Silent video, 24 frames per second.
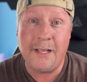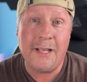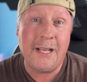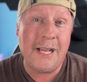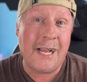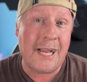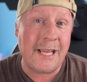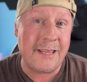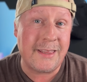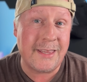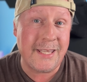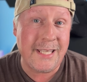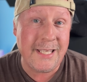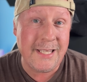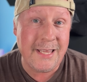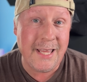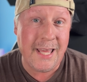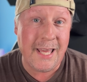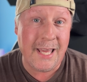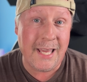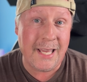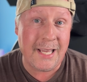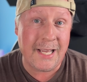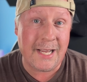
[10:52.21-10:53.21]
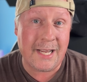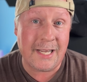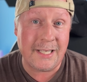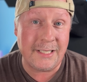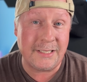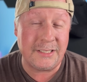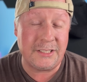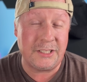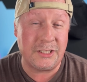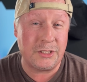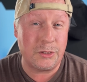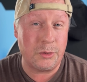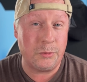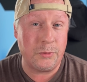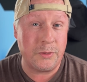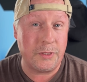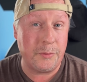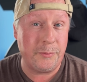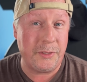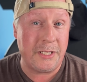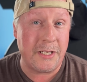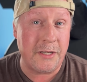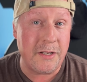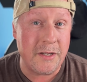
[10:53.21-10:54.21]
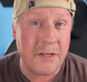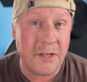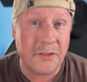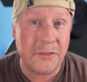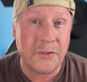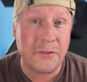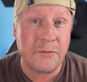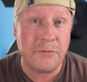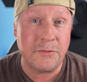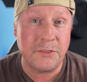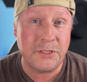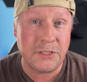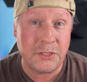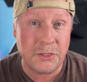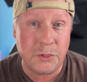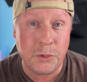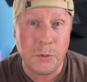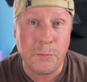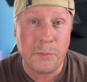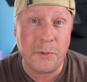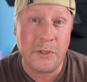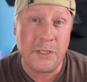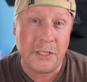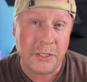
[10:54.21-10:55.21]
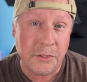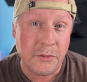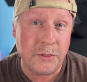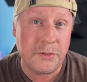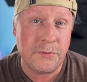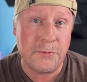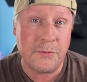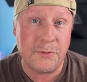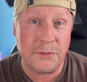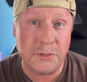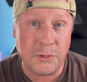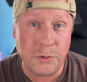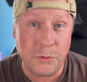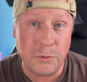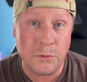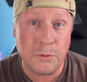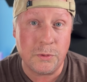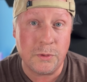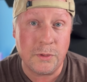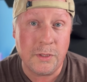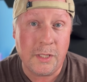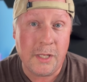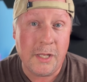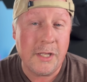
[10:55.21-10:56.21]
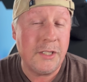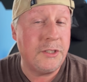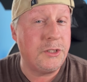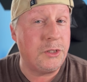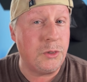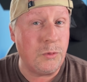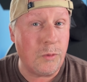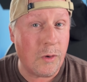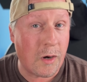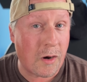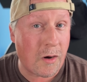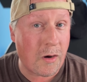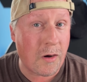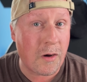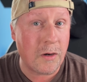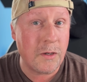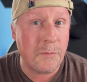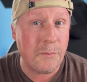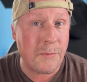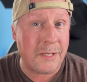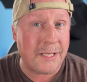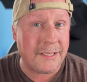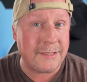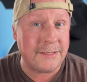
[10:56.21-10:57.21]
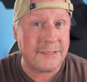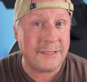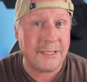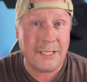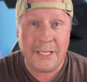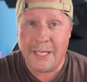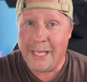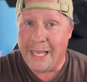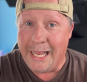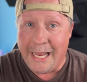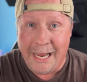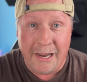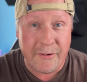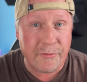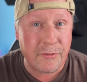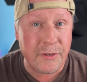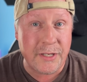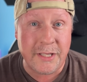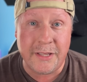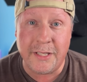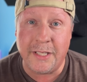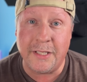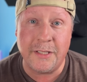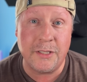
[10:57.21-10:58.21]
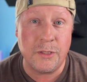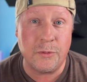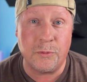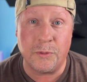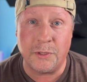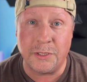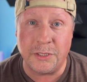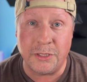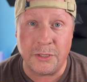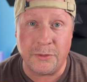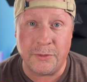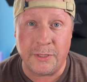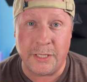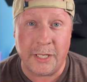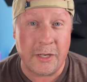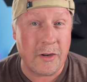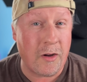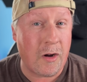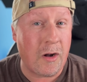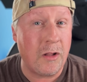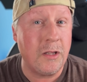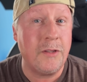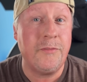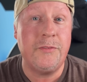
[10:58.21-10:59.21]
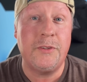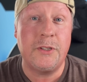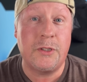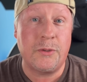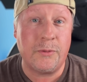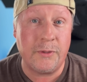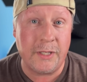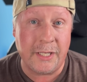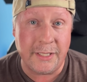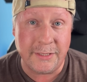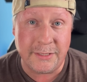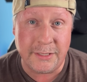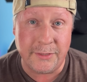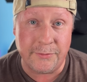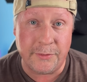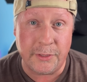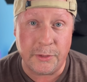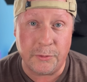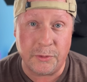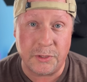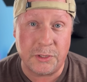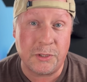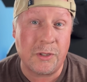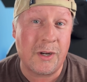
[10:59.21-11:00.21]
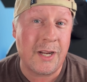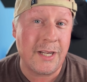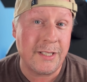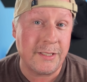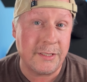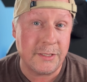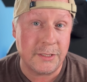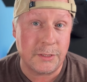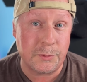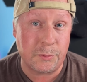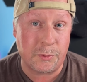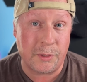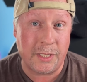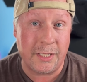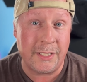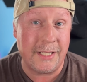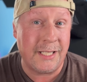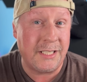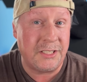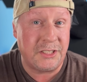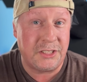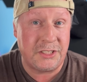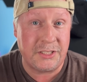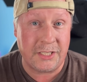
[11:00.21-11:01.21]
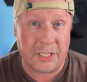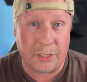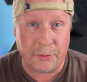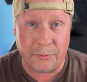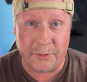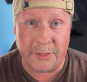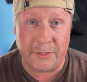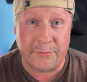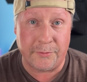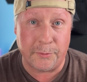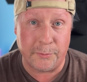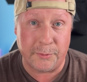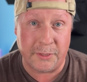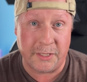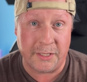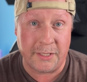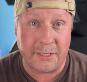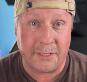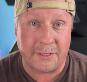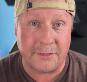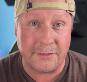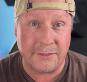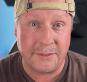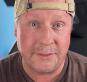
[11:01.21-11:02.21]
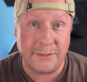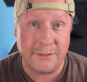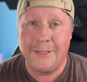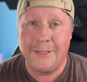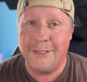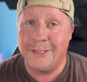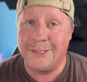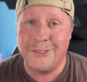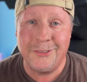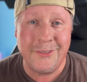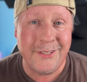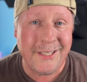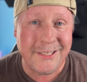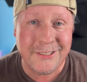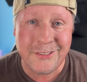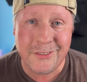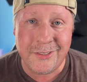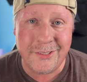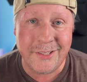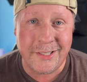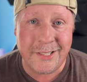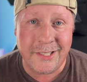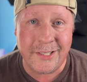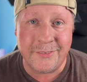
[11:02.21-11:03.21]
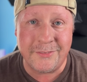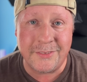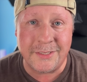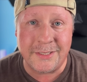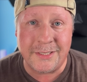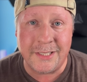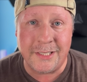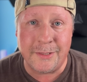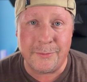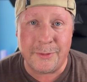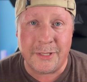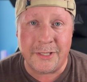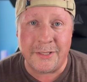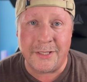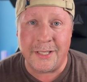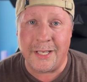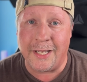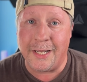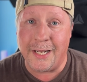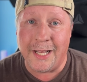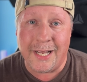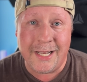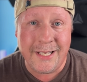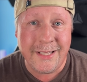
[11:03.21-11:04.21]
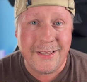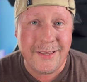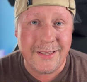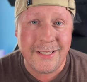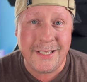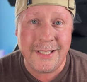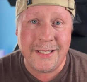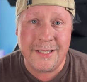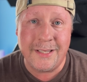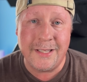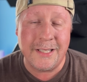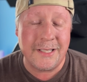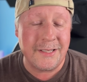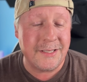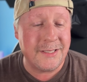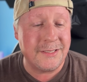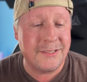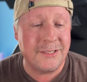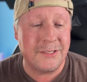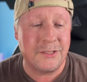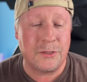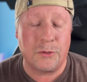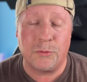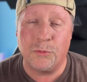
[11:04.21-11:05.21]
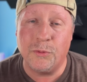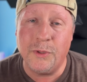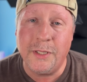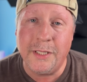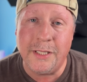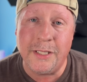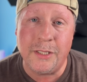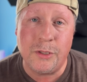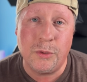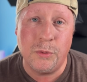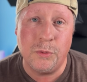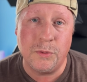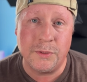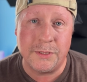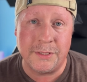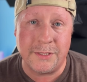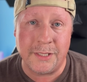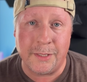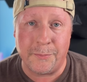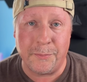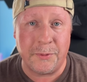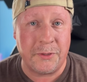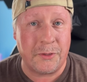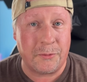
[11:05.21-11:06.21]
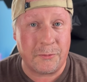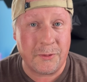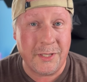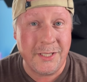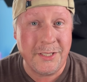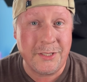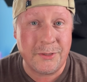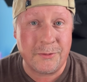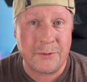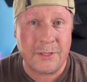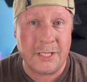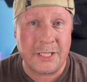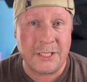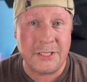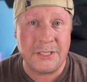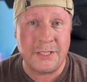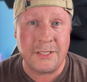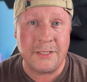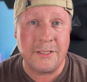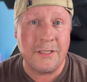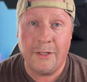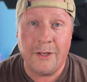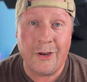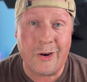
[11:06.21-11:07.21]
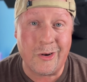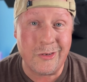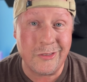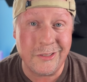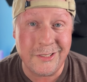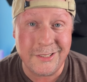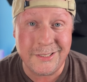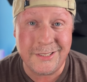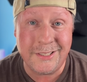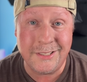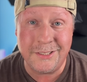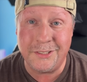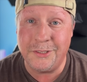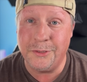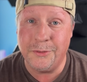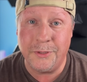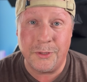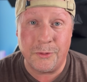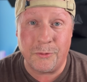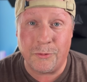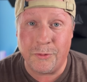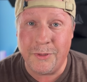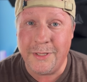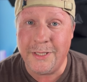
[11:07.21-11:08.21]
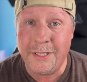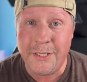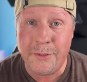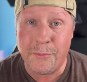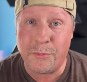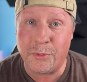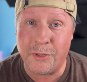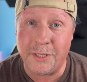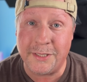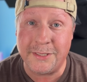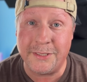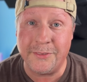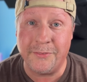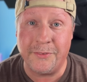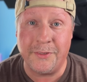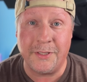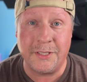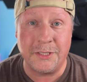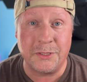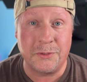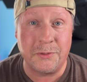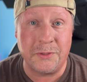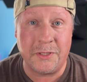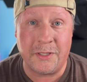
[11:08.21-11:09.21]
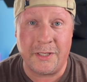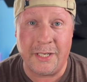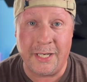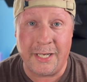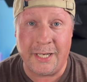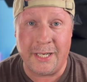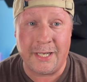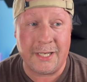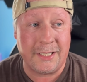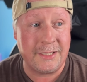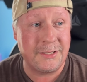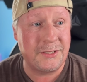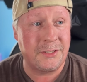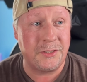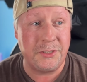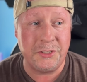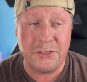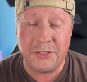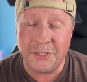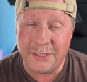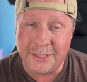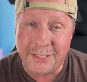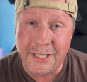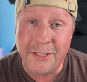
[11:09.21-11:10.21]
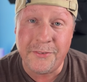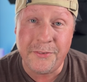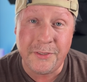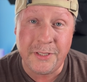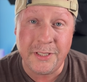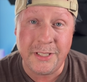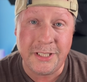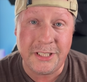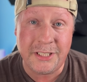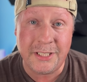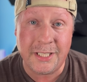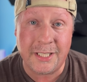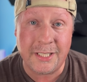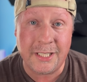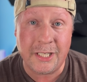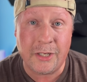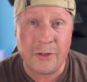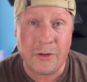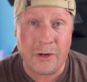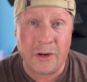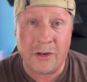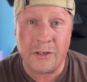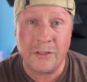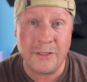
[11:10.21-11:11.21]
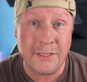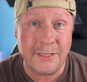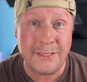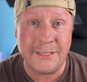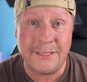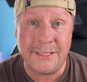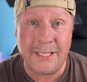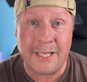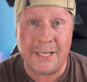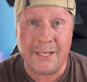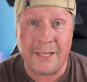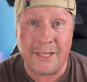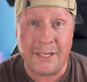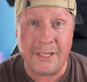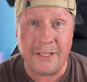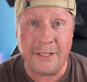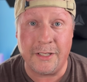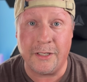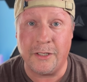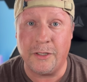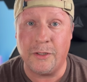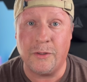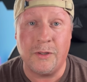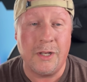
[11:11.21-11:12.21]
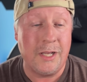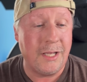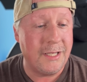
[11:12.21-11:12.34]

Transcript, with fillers: I think that AI is just going to be another super useful tool to augment everything that we're doing and all of the creativity we're trying to spread and share with everybody else. So that's all that I have to say about that. I think that this is a really cool step in the right direction. Artlist is doing really impressive things with their AI, so you should definitely check out artlist.io.